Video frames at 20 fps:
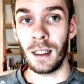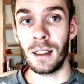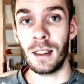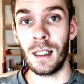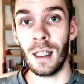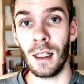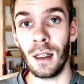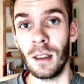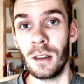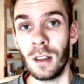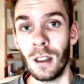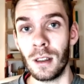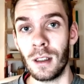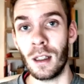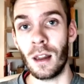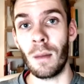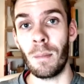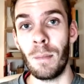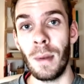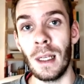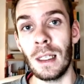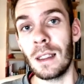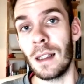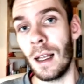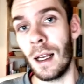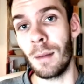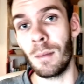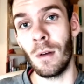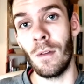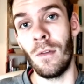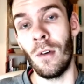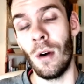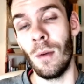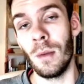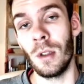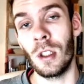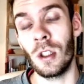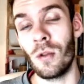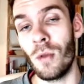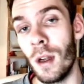still just at the baseline
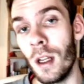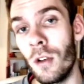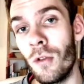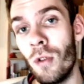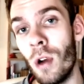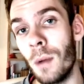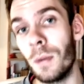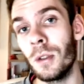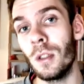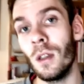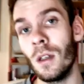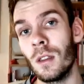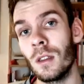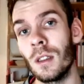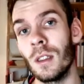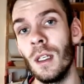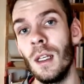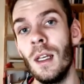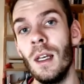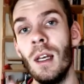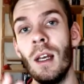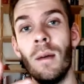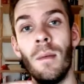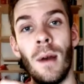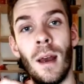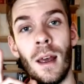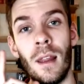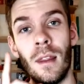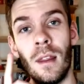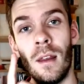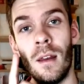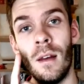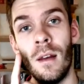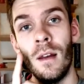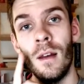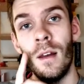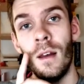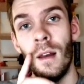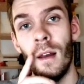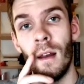performing straight drop shots, and the
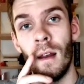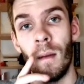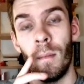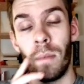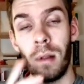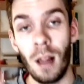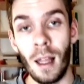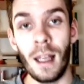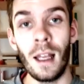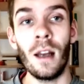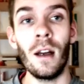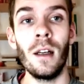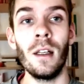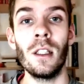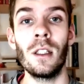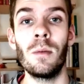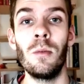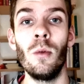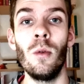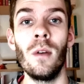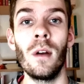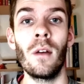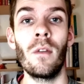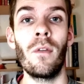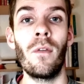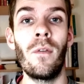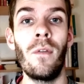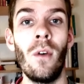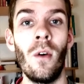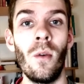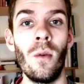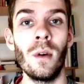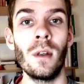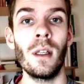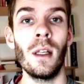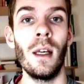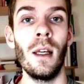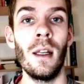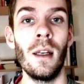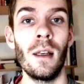player is moving forward
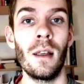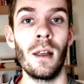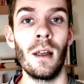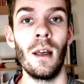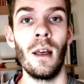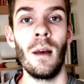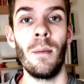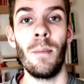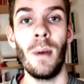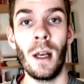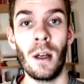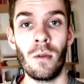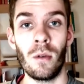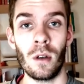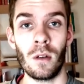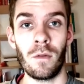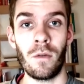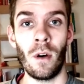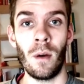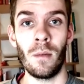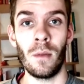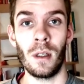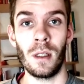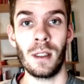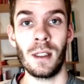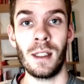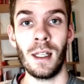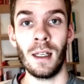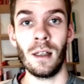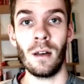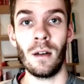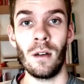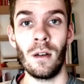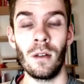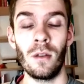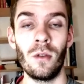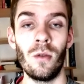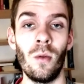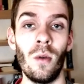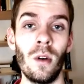and backward from the center
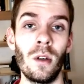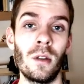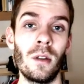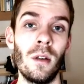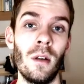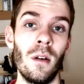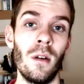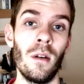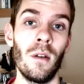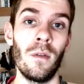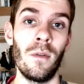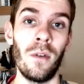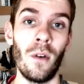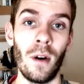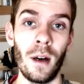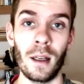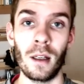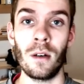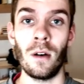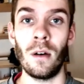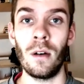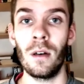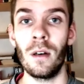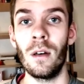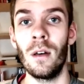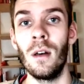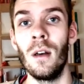towards the forehand corner.